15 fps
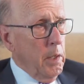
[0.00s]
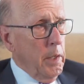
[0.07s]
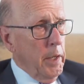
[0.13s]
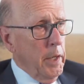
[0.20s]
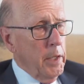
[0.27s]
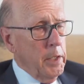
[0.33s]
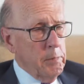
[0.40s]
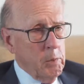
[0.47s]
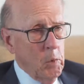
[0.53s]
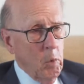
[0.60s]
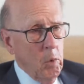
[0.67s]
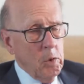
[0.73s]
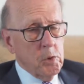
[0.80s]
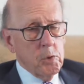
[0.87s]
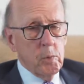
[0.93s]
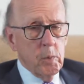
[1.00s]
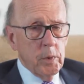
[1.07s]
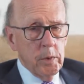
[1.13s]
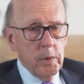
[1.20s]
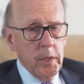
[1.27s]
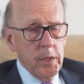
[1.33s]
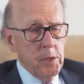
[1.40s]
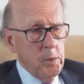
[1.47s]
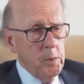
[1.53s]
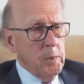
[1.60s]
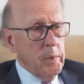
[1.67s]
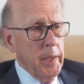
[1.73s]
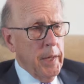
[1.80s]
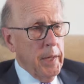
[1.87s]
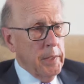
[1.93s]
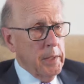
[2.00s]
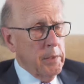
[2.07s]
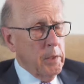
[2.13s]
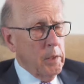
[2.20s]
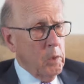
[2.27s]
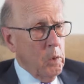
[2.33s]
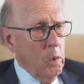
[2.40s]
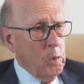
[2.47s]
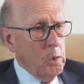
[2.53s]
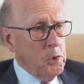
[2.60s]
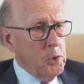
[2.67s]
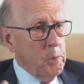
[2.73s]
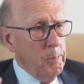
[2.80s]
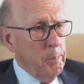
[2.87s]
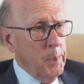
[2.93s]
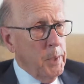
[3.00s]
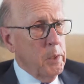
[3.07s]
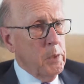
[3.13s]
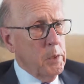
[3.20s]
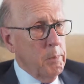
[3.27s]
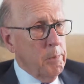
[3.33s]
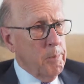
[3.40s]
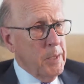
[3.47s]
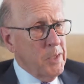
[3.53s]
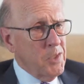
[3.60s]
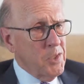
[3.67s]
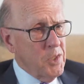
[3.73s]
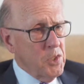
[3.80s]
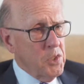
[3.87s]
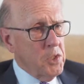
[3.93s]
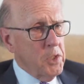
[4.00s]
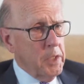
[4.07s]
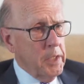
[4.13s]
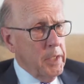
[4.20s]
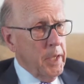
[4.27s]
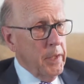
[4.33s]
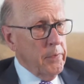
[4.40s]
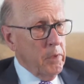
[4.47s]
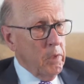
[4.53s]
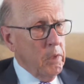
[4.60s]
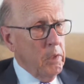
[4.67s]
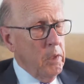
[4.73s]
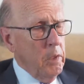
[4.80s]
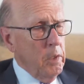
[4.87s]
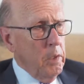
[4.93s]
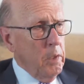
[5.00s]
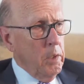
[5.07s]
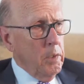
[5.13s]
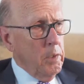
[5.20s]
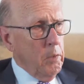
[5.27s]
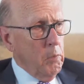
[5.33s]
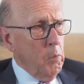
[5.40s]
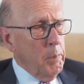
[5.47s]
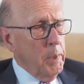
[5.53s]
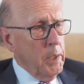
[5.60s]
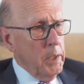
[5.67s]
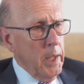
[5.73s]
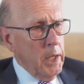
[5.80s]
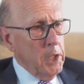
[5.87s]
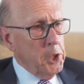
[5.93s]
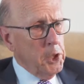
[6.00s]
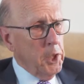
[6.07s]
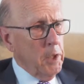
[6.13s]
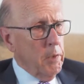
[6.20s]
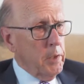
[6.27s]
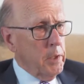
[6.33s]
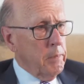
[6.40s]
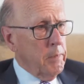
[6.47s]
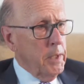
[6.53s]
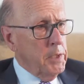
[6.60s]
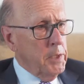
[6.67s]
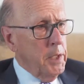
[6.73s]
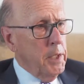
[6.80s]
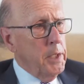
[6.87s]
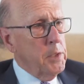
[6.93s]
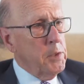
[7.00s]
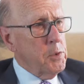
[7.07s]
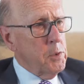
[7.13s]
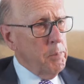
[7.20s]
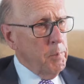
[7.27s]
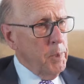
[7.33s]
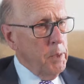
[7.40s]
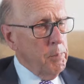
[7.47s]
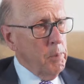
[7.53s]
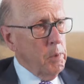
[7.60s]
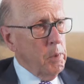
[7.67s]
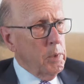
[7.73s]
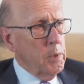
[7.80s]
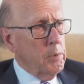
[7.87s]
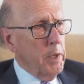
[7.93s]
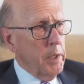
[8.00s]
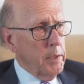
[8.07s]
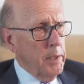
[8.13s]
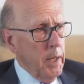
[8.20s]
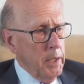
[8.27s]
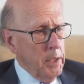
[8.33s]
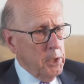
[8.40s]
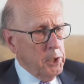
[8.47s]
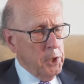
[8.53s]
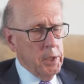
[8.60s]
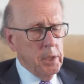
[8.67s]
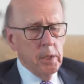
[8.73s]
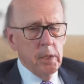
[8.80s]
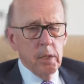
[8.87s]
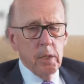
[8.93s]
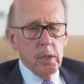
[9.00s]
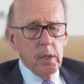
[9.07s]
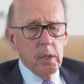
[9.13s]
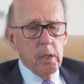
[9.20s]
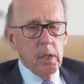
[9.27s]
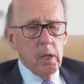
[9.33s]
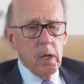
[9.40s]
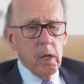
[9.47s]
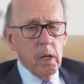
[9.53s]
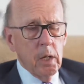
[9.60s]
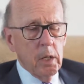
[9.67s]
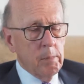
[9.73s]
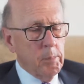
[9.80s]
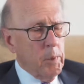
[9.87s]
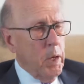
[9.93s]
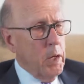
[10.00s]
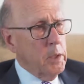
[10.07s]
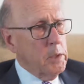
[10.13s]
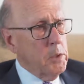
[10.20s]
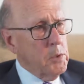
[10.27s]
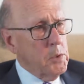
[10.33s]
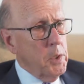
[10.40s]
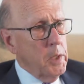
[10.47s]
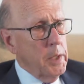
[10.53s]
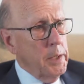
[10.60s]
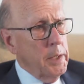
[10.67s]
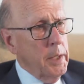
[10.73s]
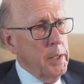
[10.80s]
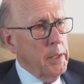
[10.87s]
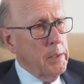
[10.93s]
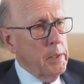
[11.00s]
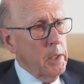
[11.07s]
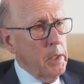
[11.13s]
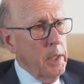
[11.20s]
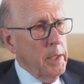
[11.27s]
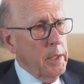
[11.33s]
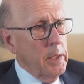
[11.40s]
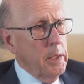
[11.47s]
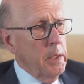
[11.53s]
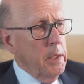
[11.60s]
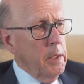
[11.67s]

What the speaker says: And of course, when they do that and their goal is to build a business together, there will be a lot of sharing of ideas and people and technology, product design, and the like.